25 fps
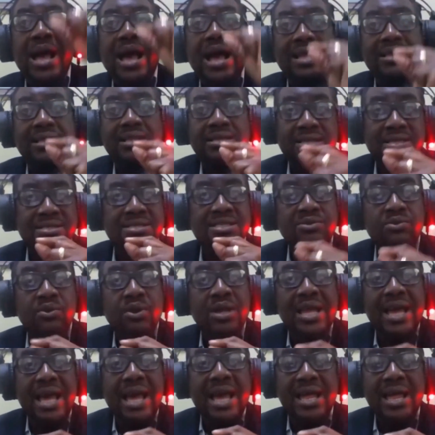and this is
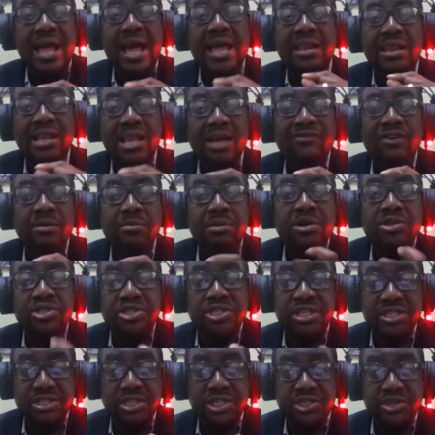what I love
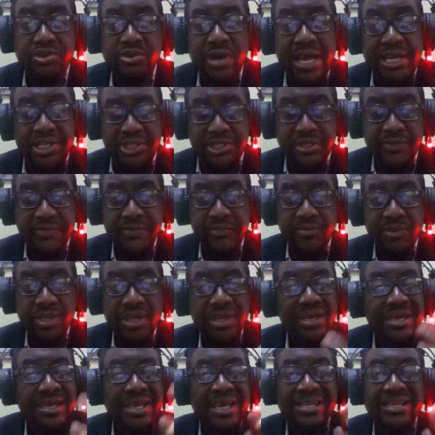about Jesus Christ,
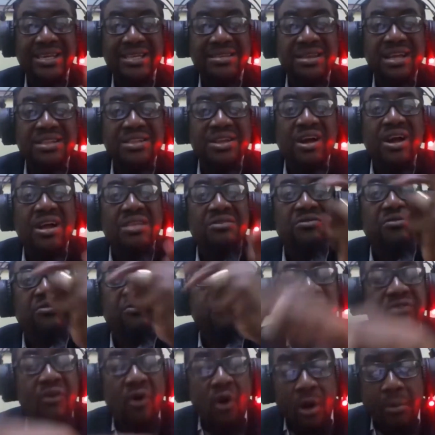he did not
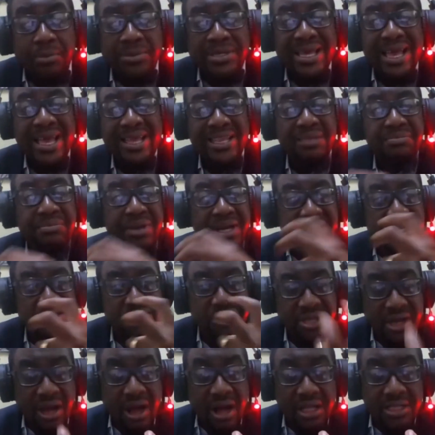conform to
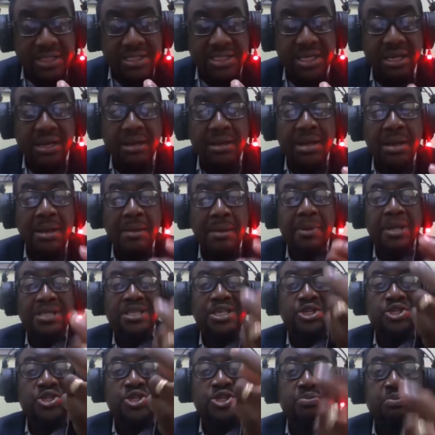anybody's culture,
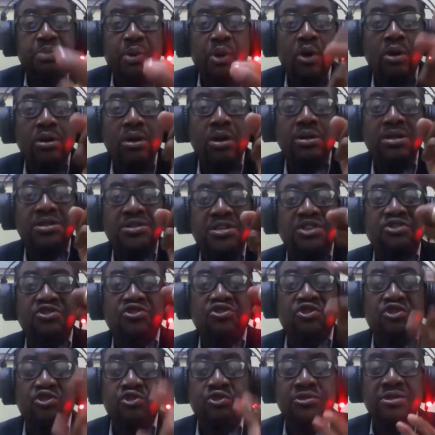but he spoke the
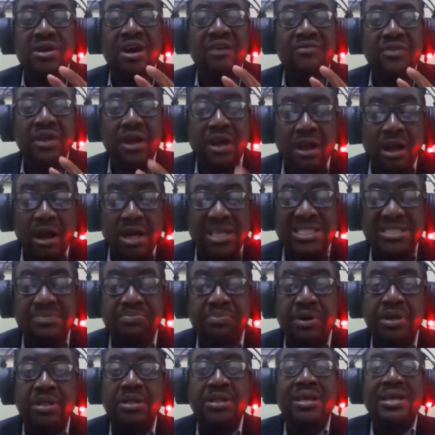truth of the
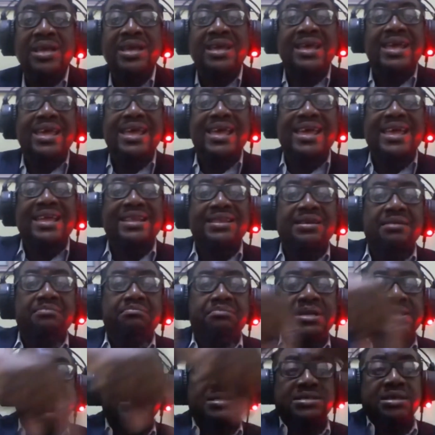gospel in the
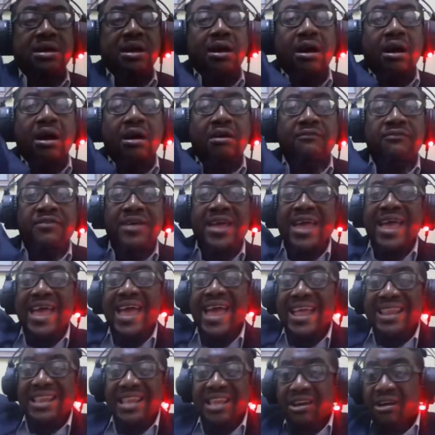midst of
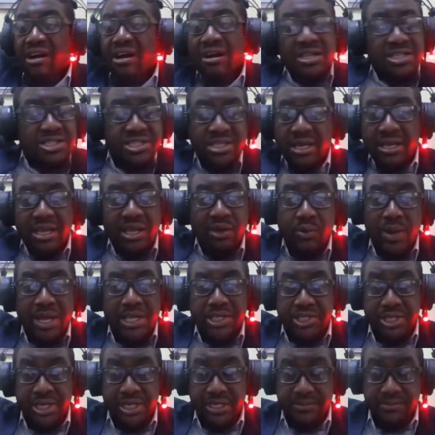any culture he
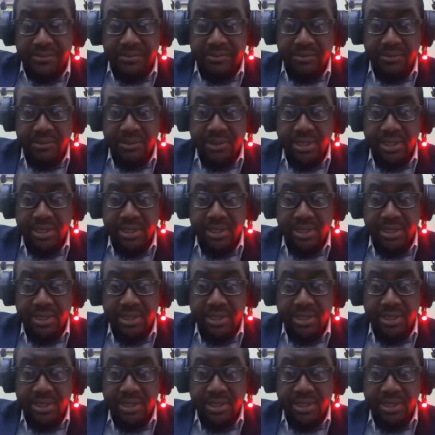went in.